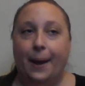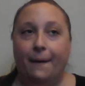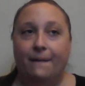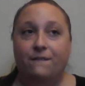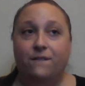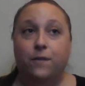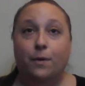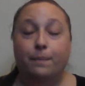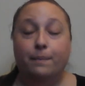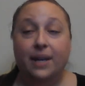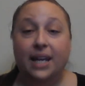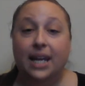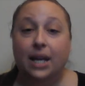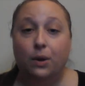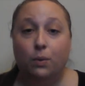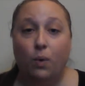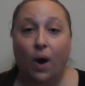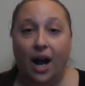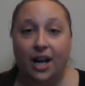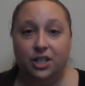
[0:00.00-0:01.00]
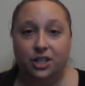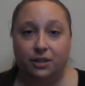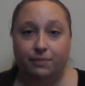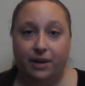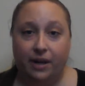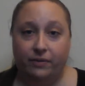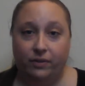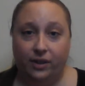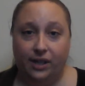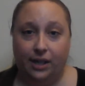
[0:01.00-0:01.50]
For me, watching
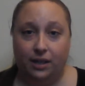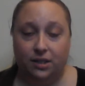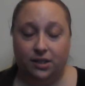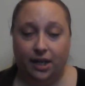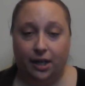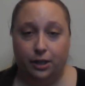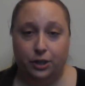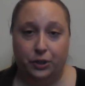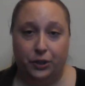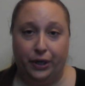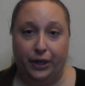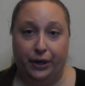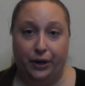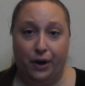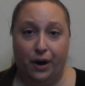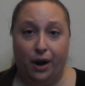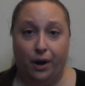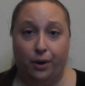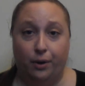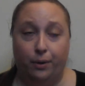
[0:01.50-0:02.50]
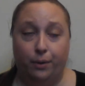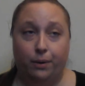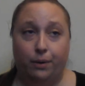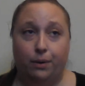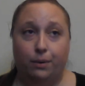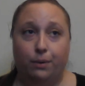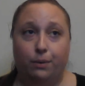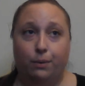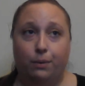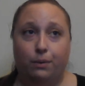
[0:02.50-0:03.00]
Beverly Hills 90210
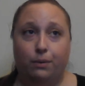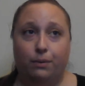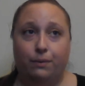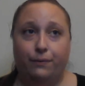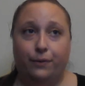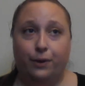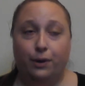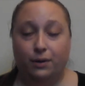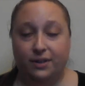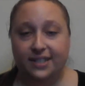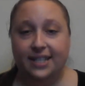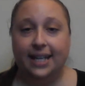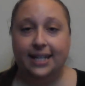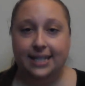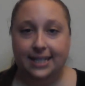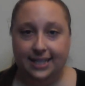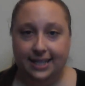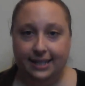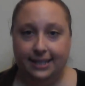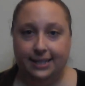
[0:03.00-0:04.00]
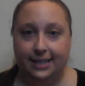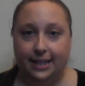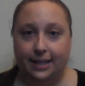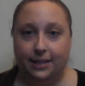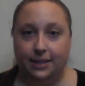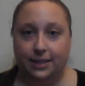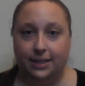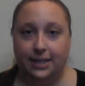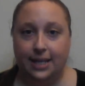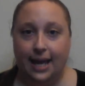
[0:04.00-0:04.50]
for those 10
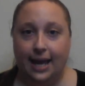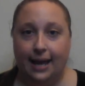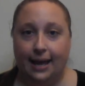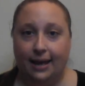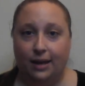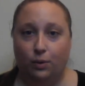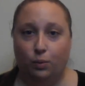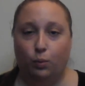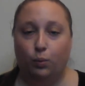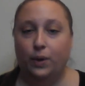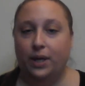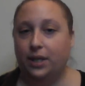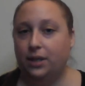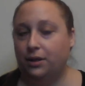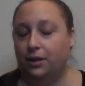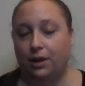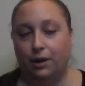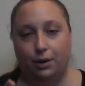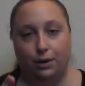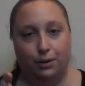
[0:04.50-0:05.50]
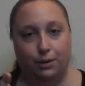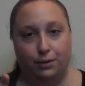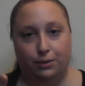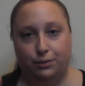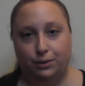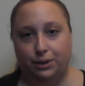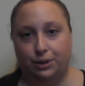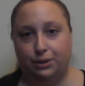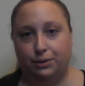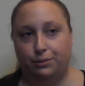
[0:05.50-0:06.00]
seasons, and with
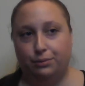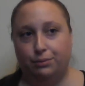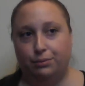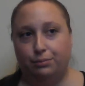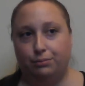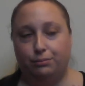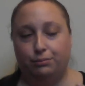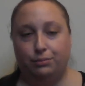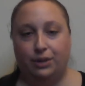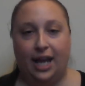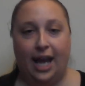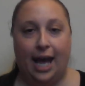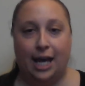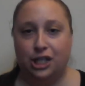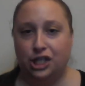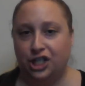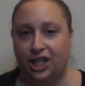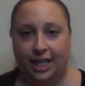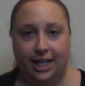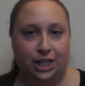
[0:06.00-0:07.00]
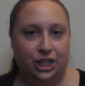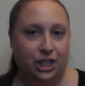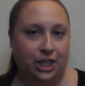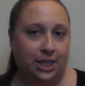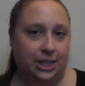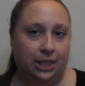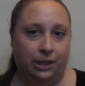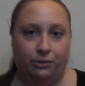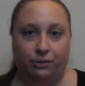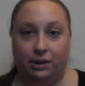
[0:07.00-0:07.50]
those cast changes
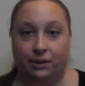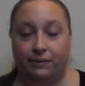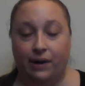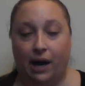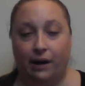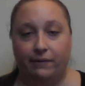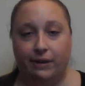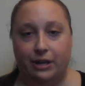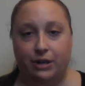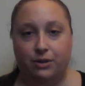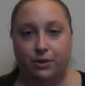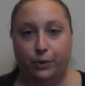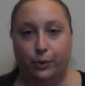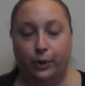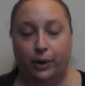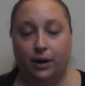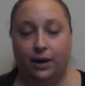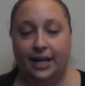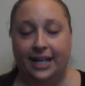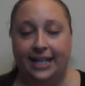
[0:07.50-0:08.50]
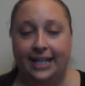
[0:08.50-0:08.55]
and the revolving door,